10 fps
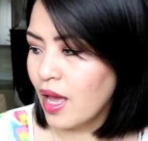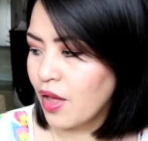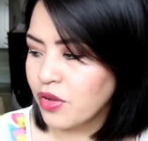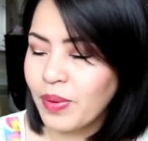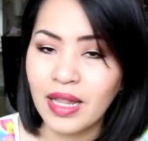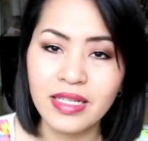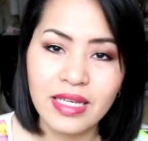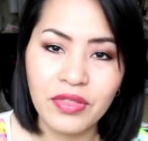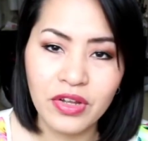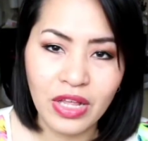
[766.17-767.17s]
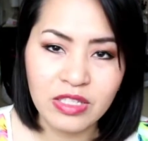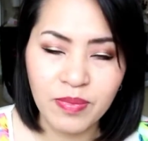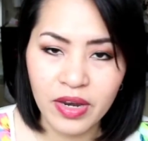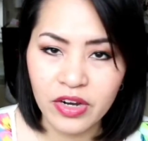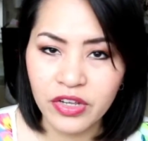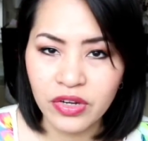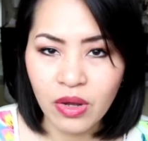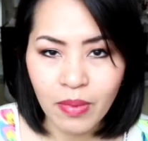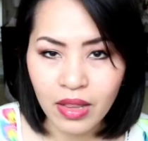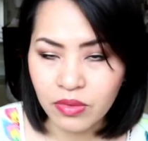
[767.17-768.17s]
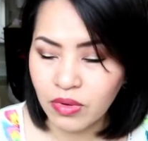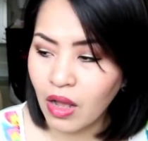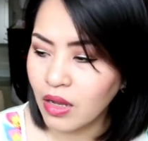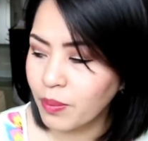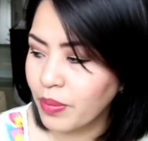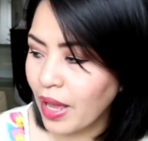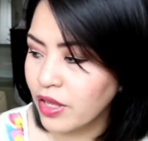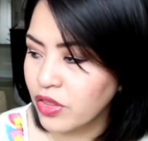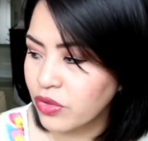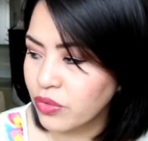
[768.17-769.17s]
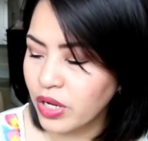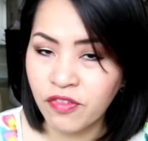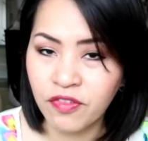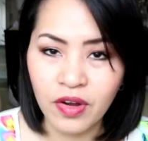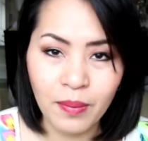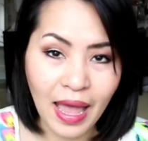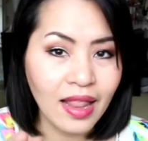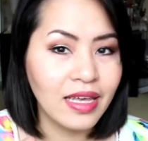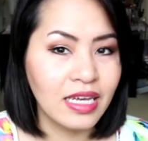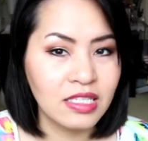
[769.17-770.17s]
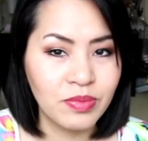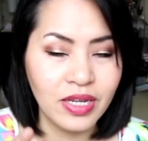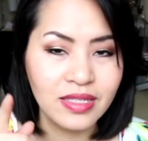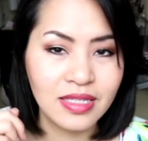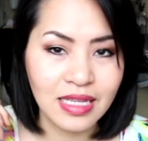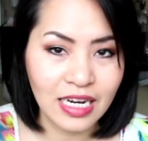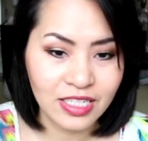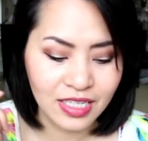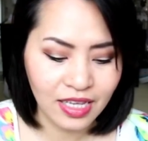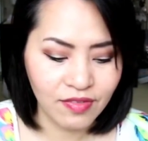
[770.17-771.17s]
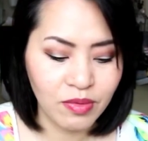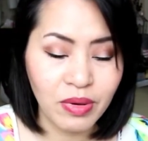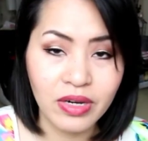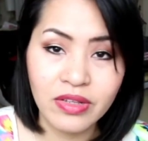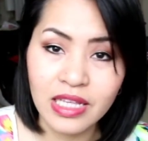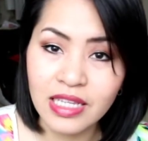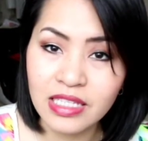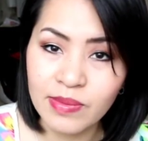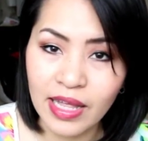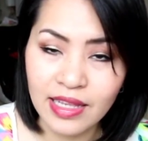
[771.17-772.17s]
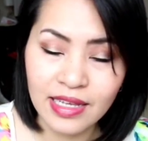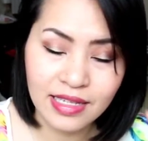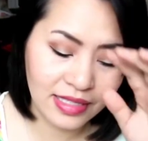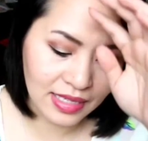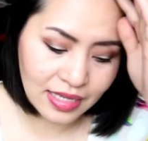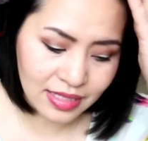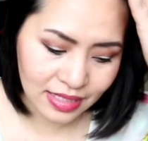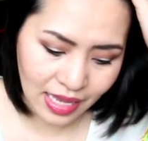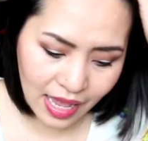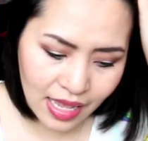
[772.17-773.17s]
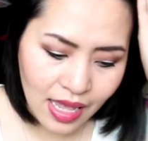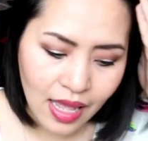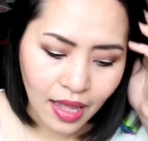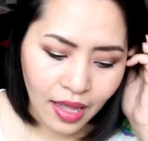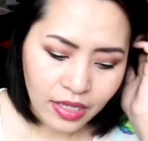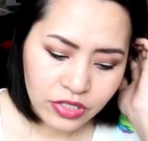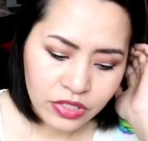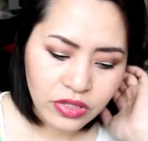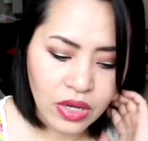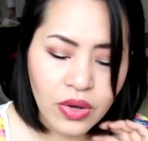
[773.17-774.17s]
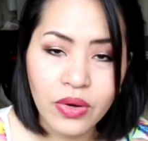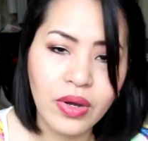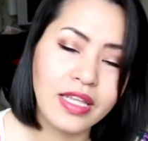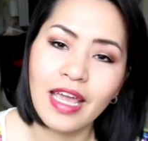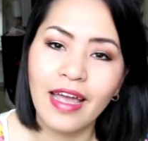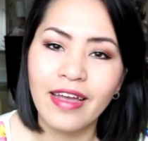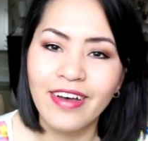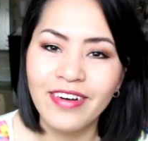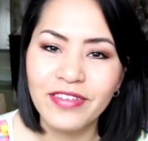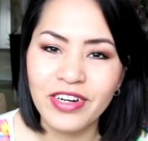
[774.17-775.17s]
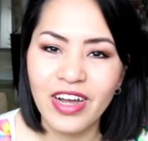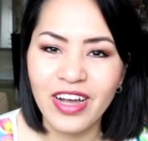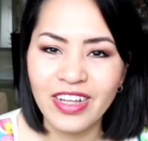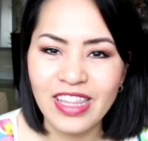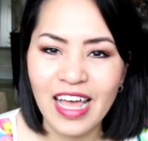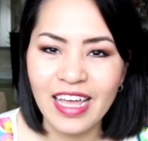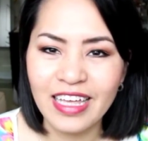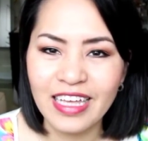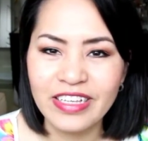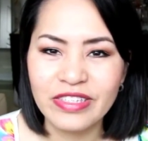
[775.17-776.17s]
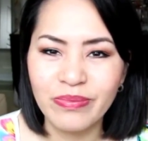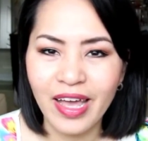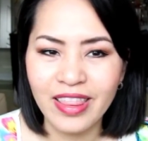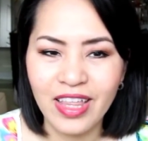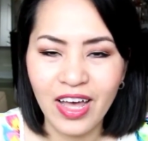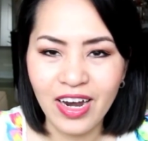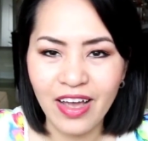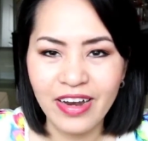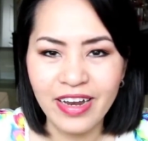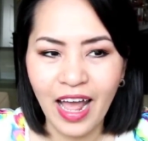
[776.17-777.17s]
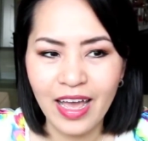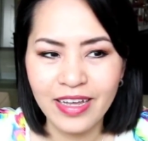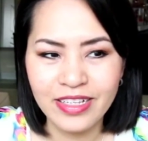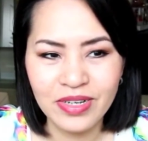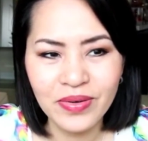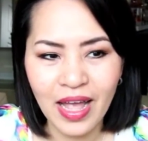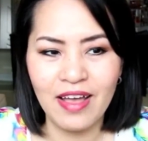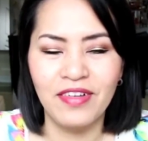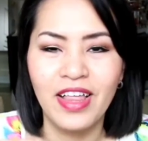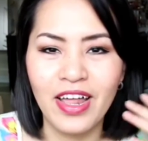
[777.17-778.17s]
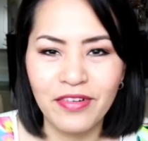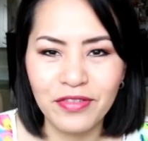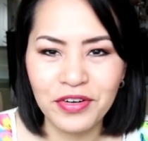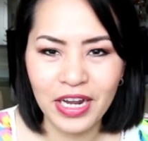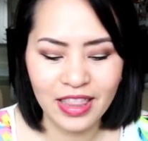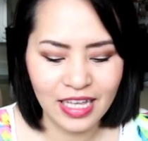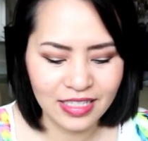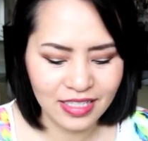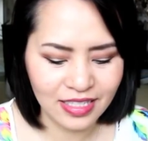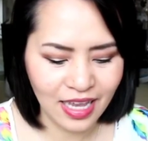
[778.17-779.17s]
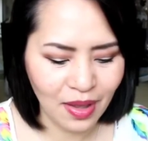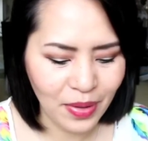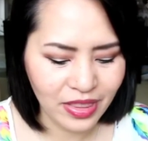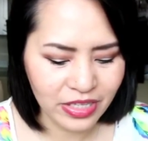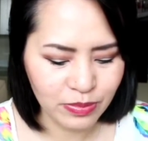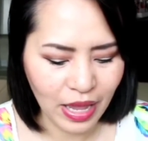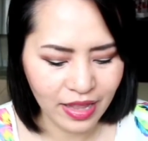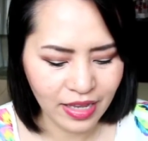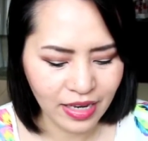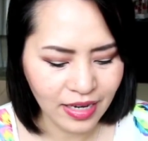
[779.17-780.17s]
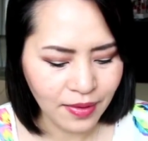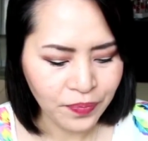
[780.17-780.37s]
other palettes out there that's better. You know, my Lorac palette 3 from AliExpress is actually even better than this palette, sad to say. So yeah, overall that is my thought on it. I don't have a lot of great things to say about this palette,